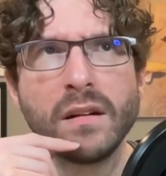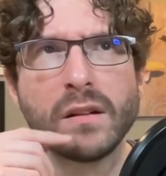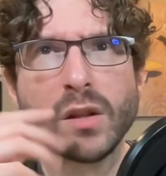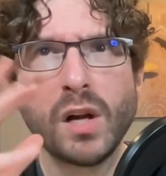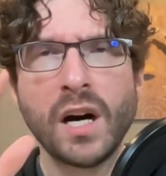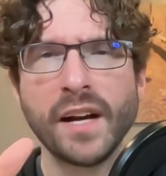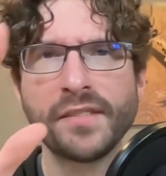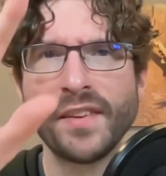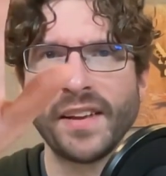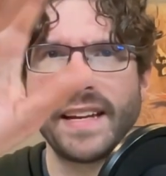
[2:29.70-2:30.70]

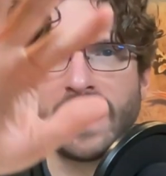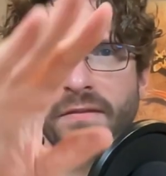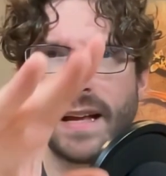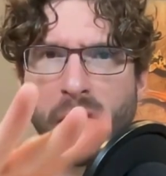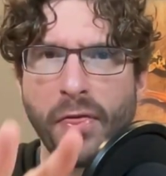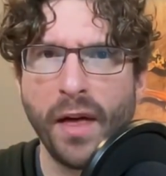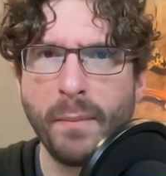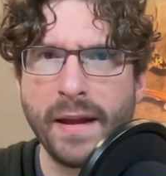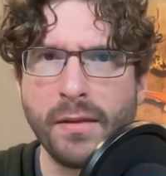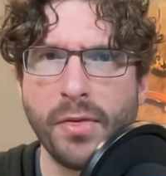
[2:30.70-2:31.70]
lost this idea of like
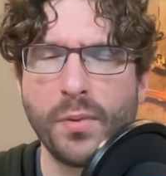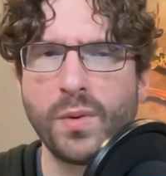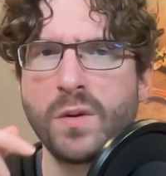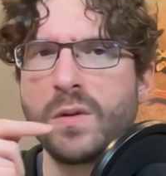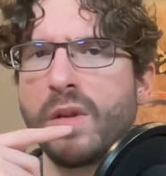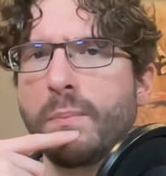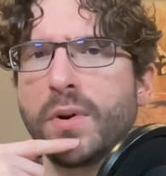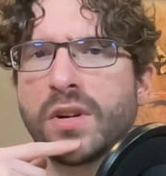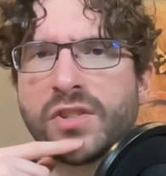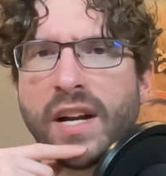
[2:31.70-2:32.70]
thumbing through the
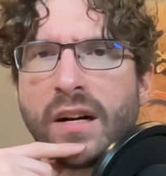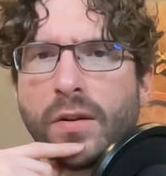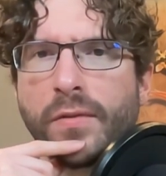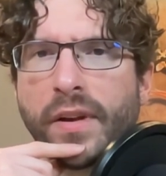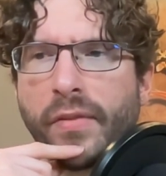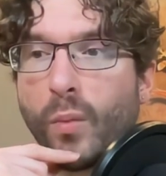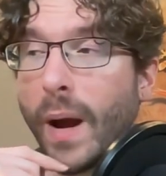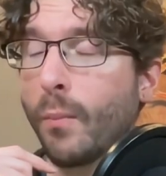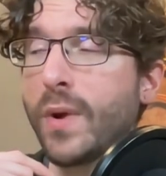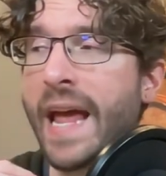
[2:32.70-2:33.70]
bookshelves of the
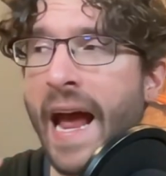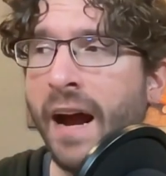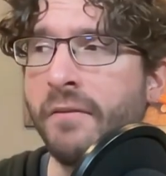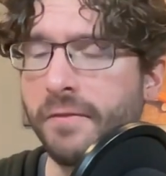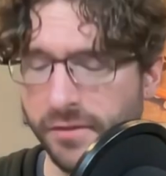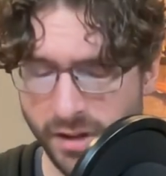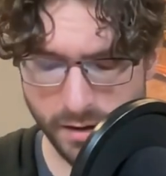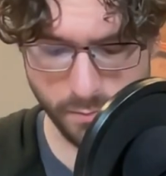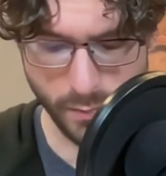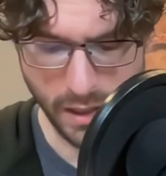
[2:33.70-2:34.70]
web. We have
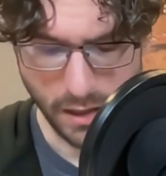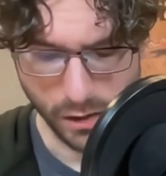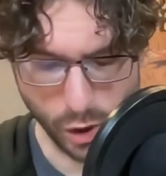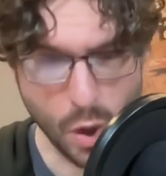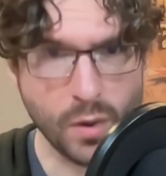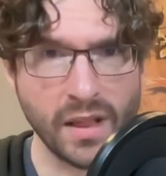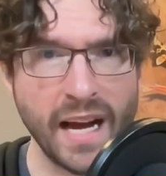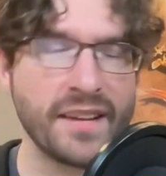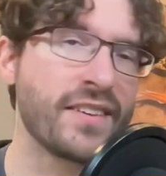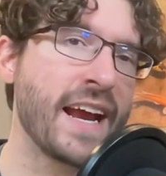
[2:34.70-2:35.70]
some
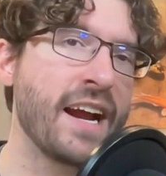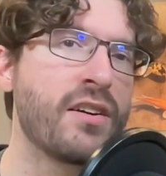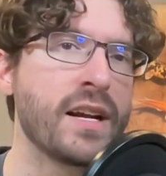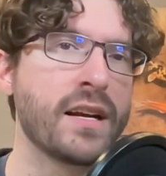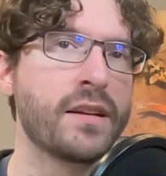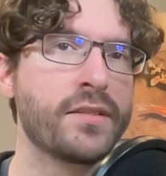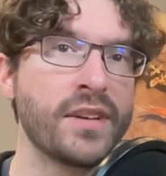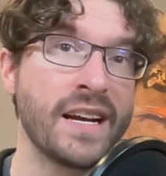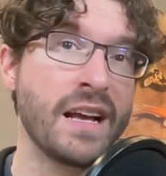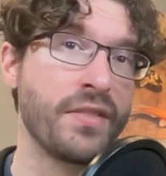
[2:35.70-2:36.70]
localized areas
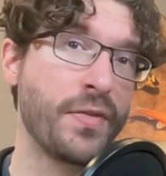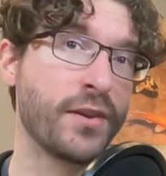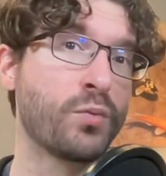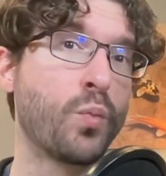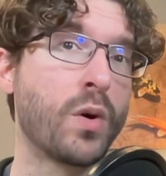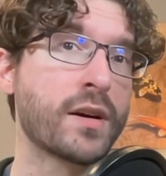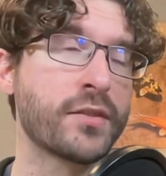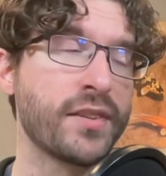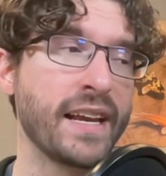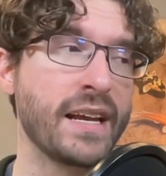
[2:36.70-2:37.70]
that this
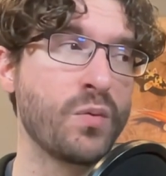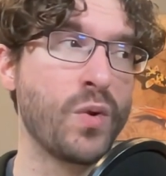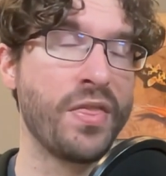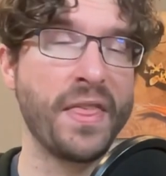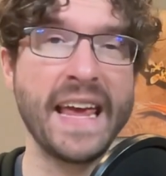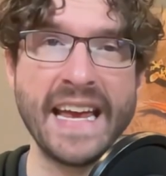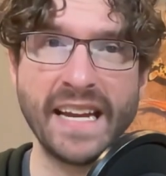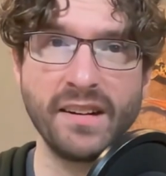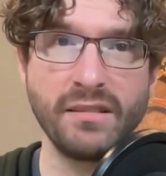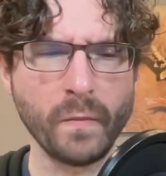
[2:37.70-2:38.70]
works
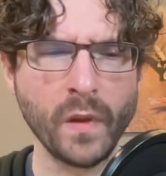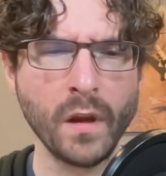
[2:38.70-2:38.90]
within.